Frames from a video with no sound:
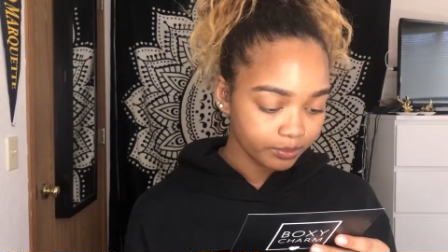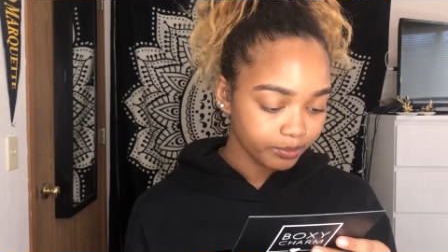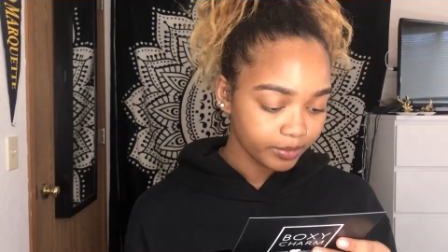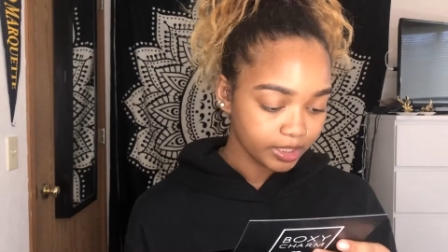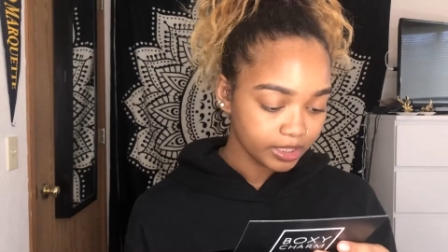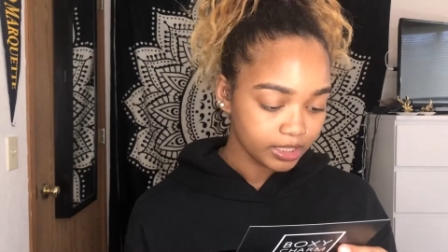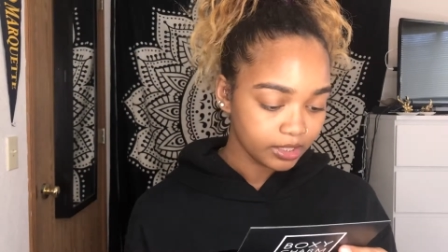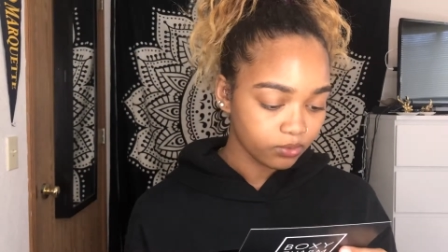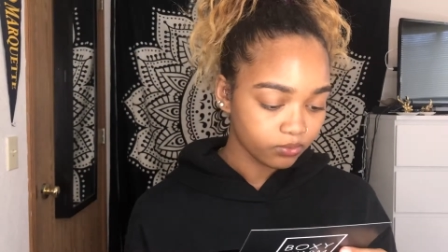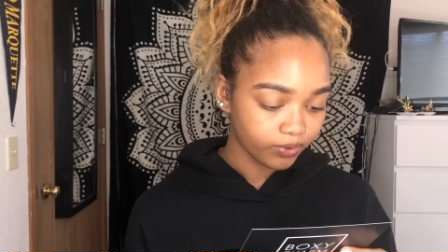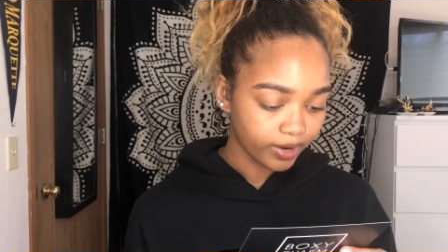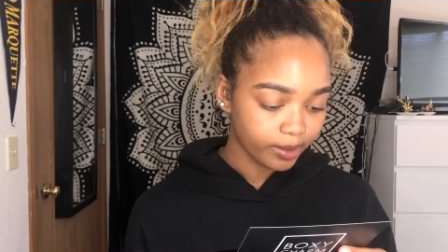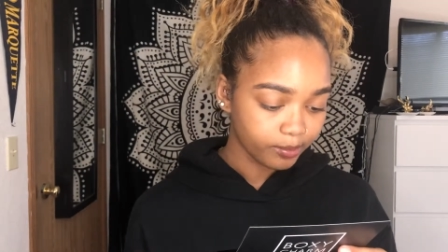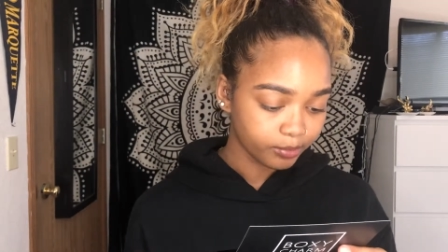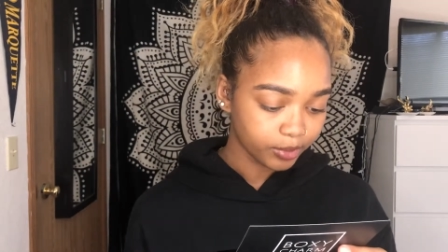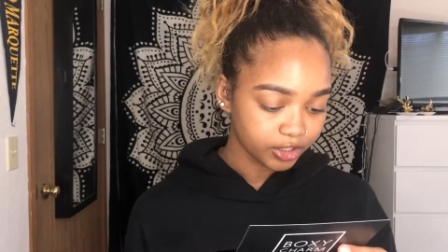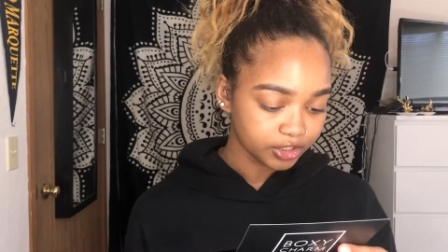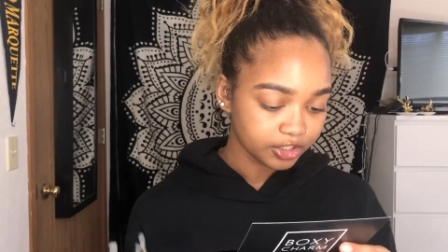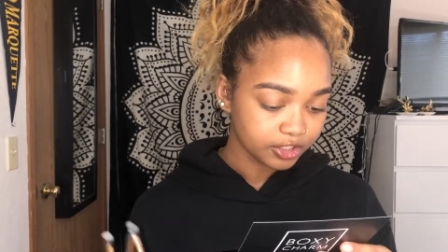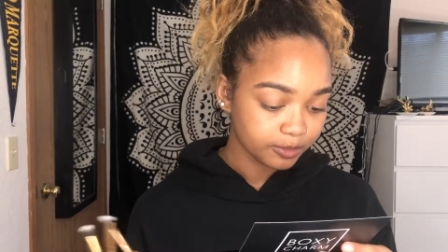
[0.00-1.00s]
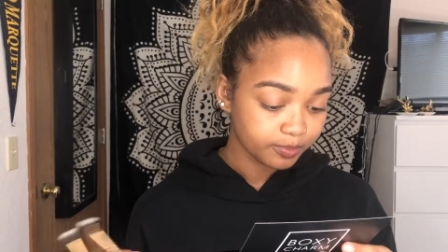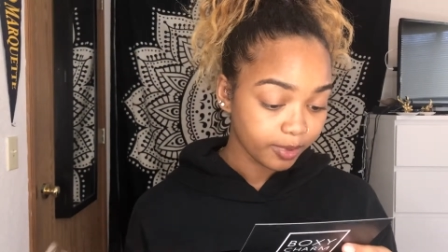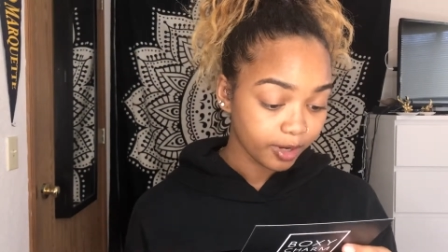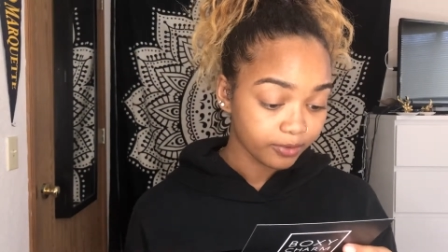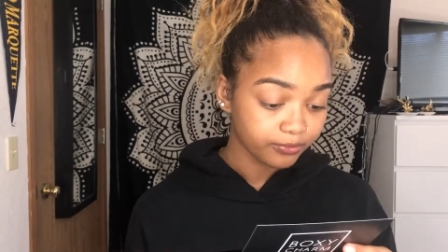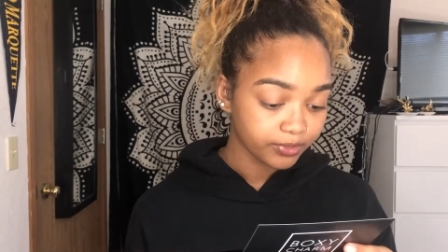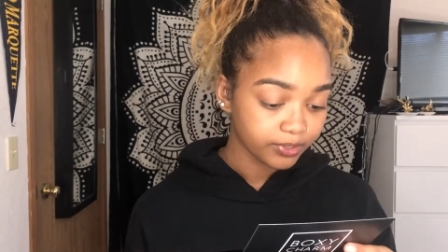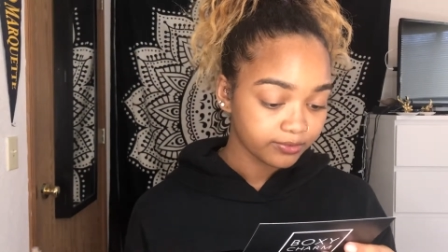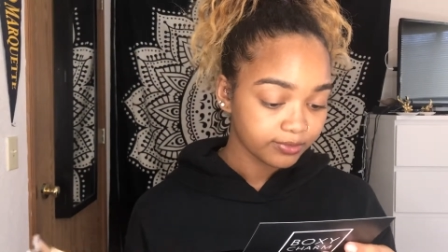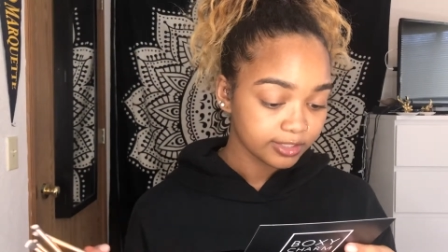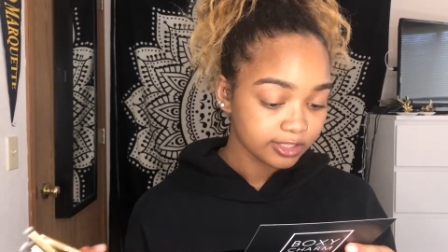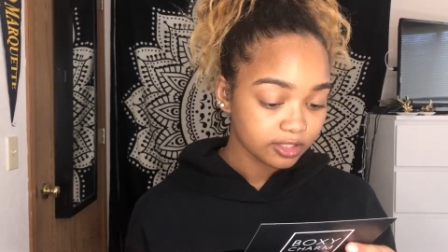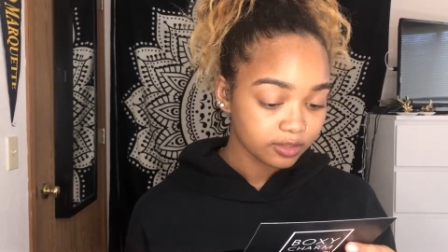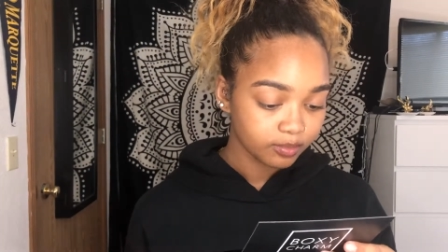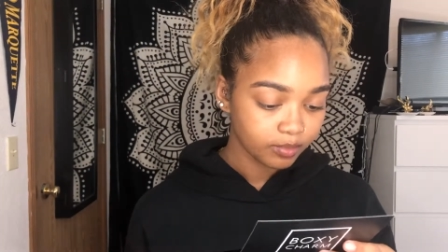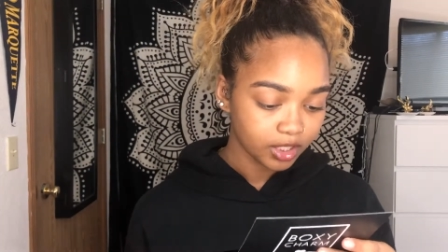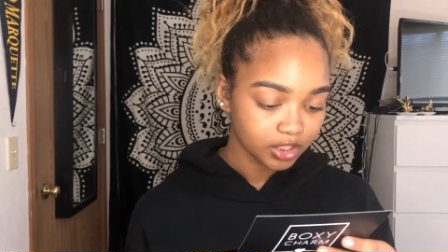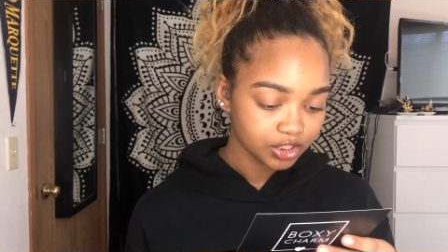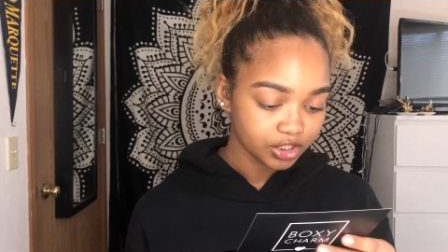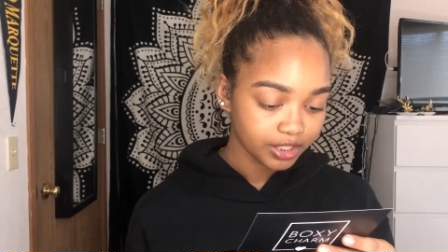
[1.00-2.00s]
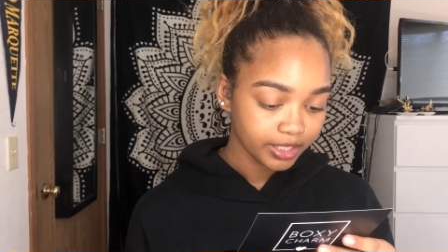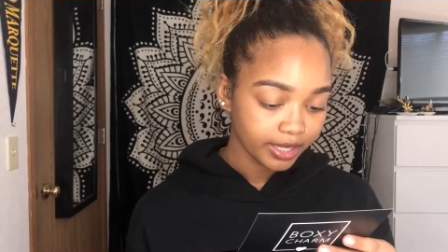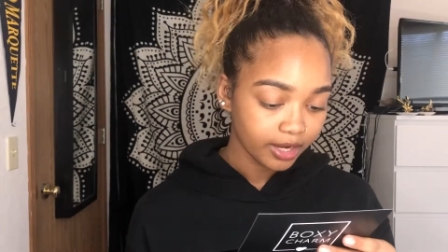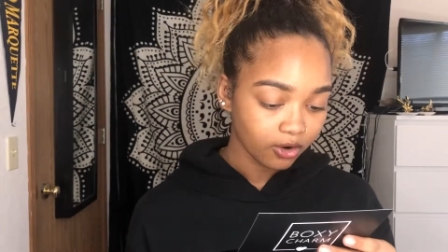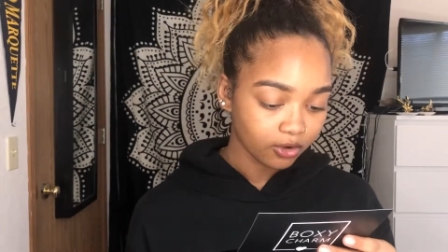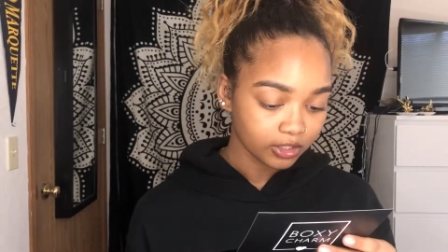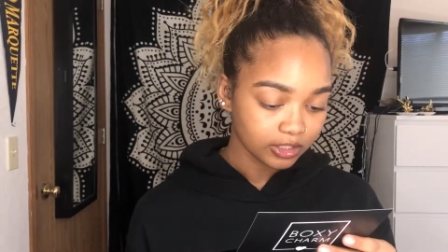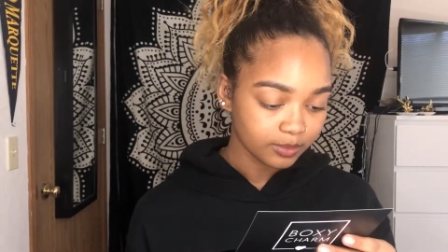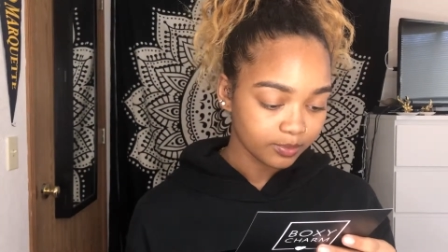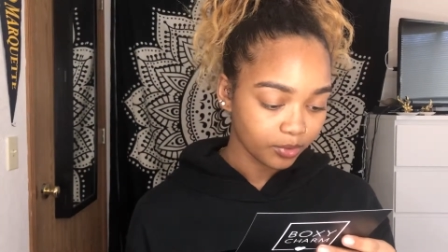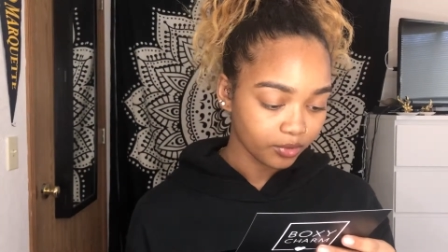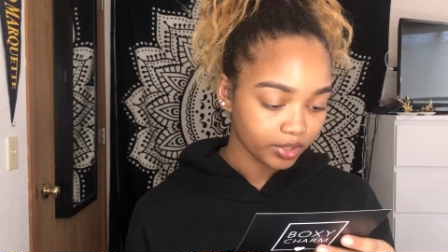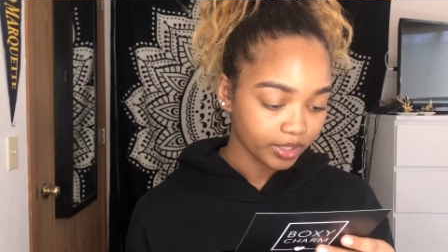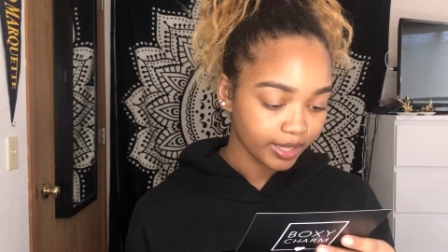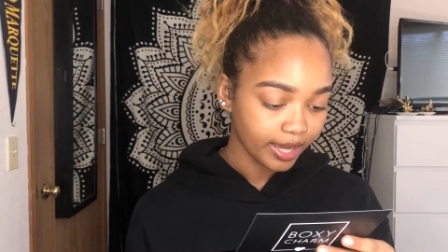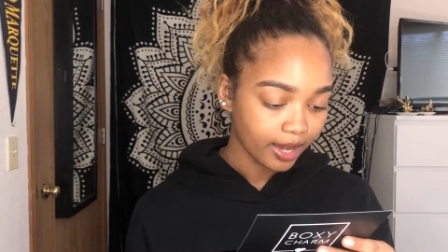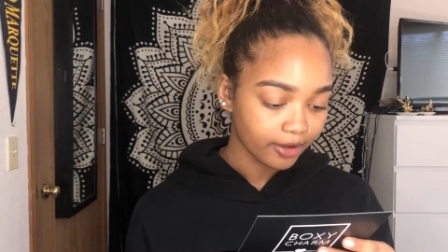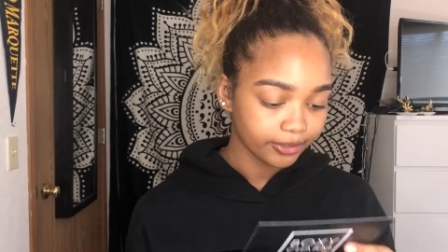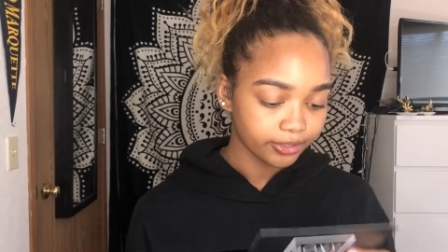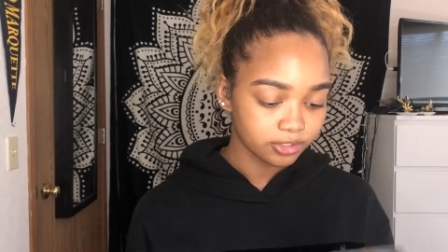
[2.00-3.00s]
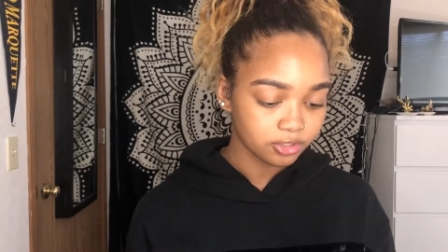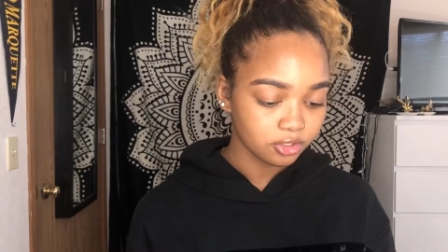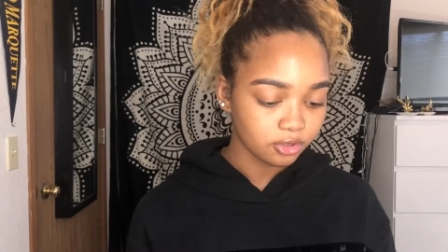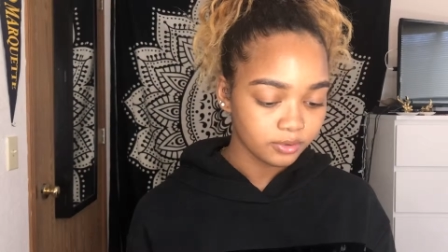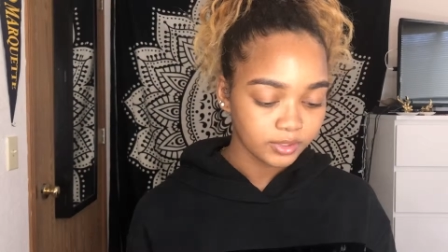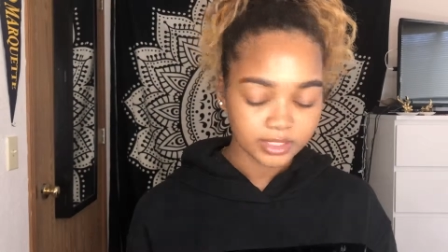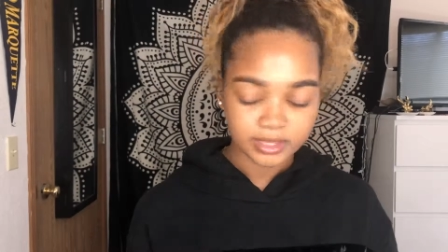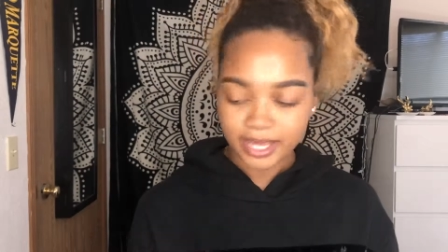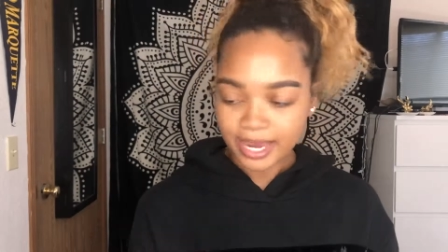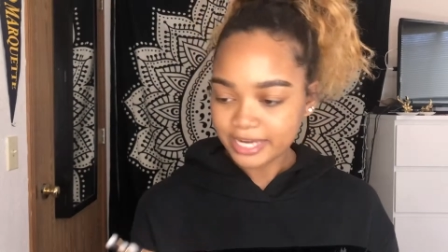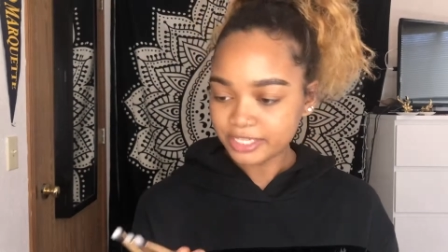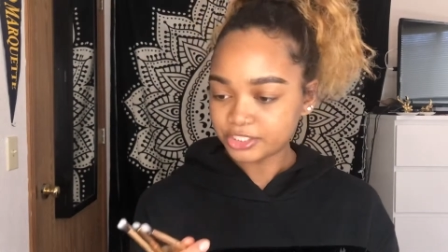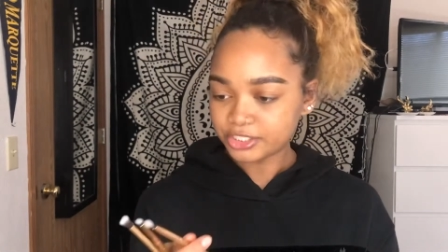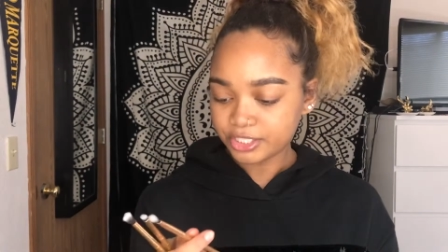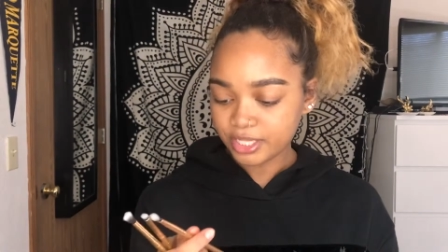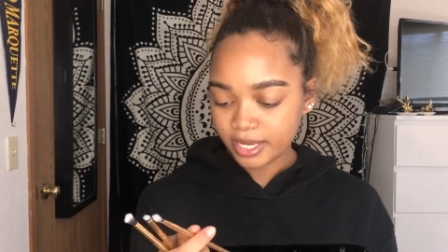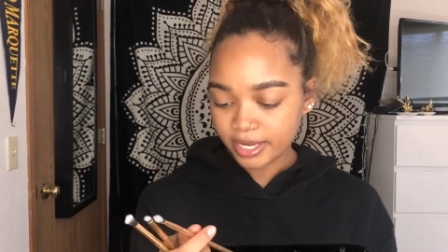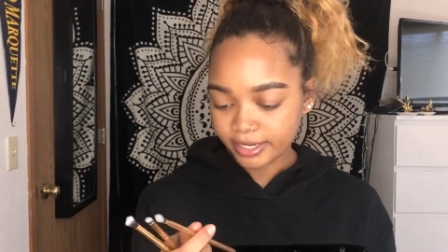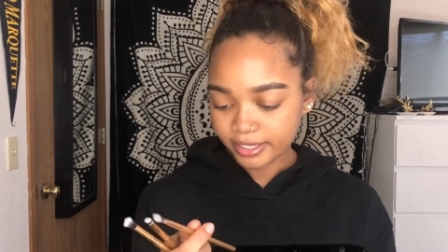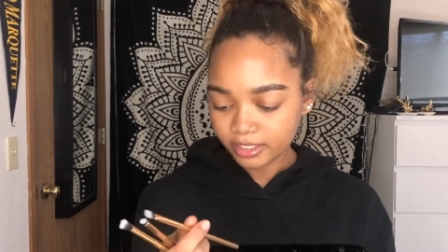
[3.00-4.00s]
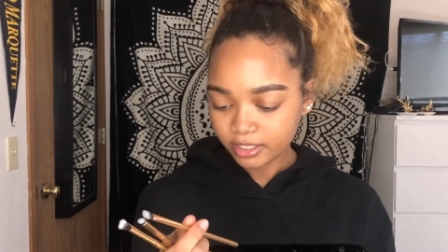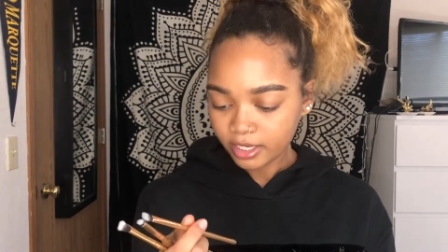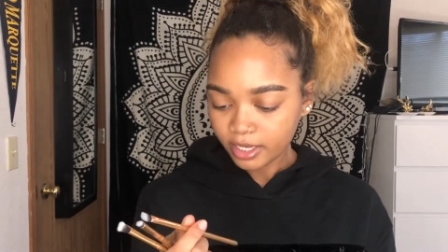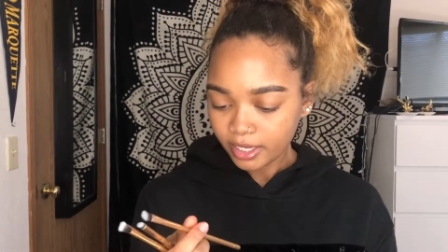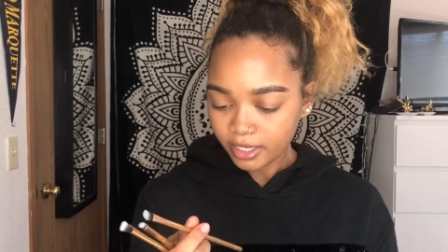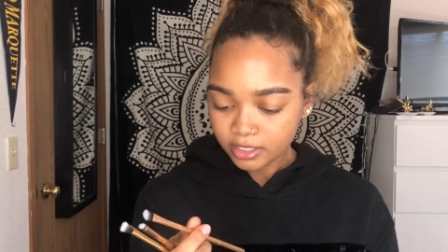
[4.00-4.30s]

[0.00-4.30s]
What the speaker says: mini round brush is perfect for smudging or smoking out your lower lash line.